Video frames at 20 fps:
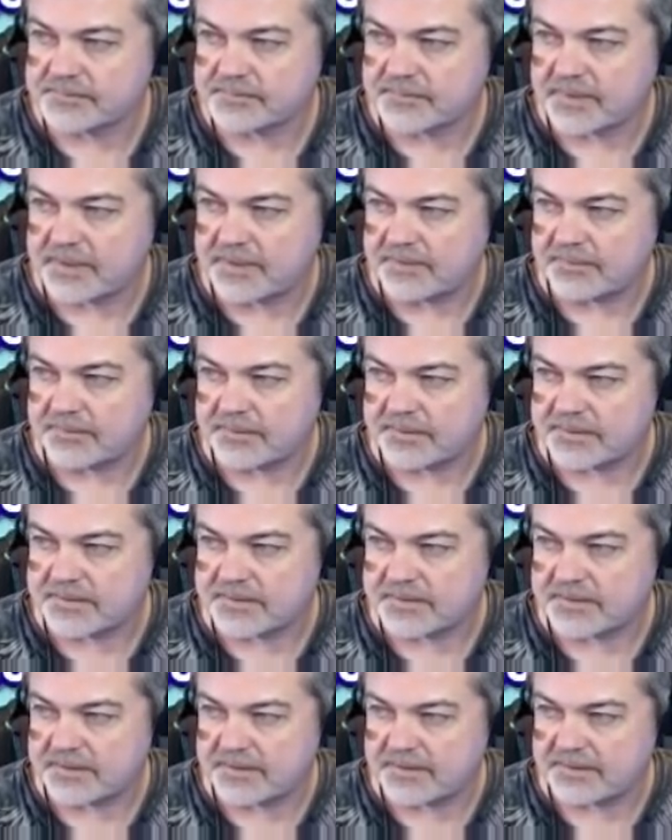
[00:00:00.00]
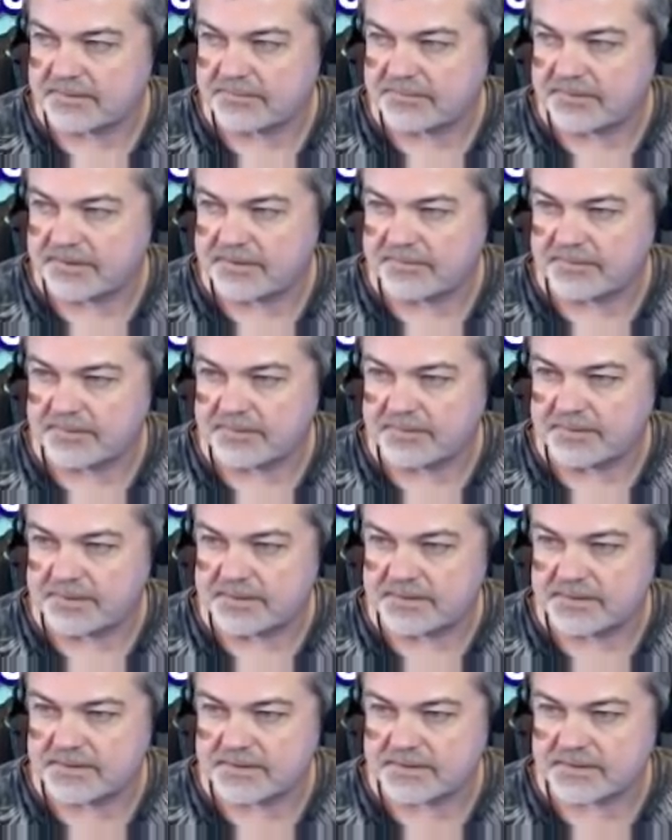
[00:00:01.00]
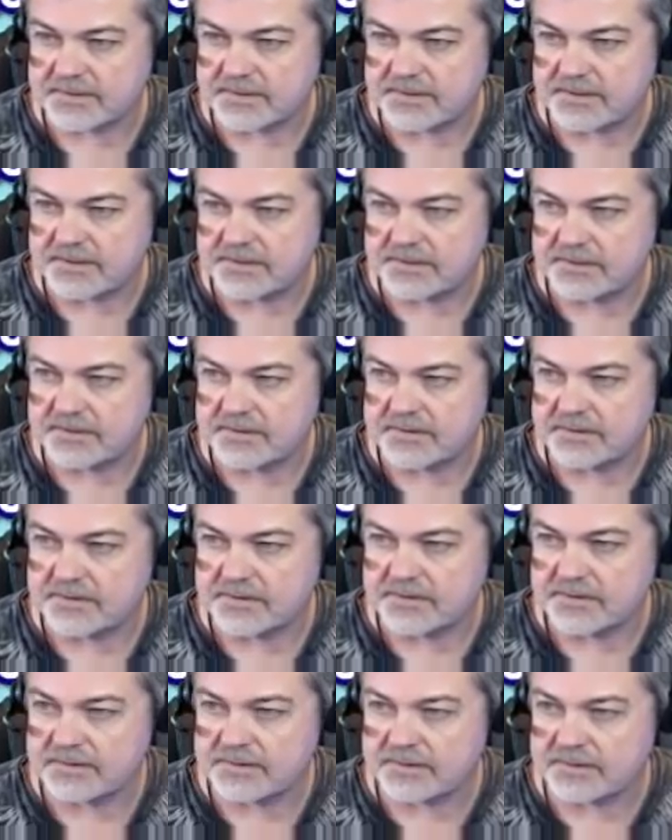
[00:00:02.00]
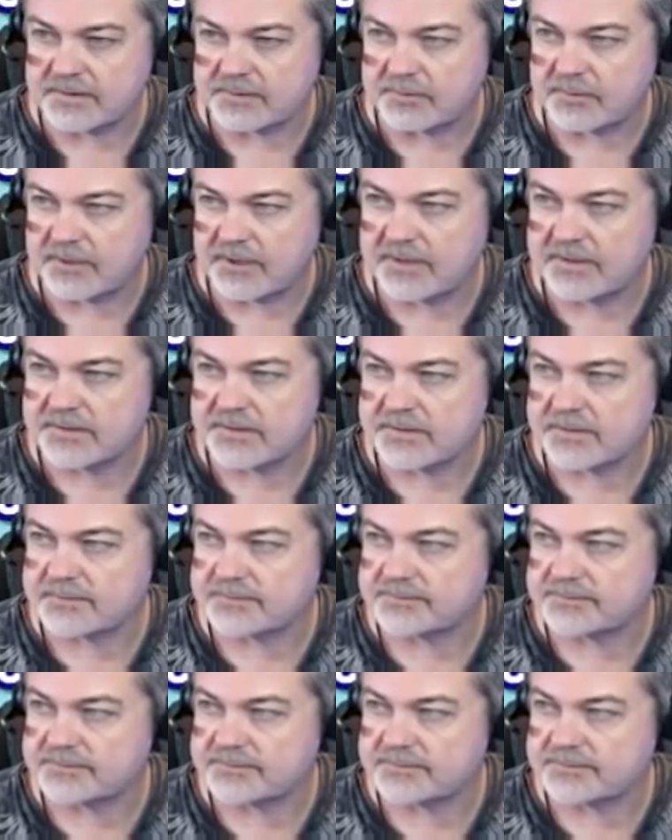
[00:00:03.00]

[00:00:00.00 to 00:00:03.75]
and we're going to select a file from the disk station, click browse,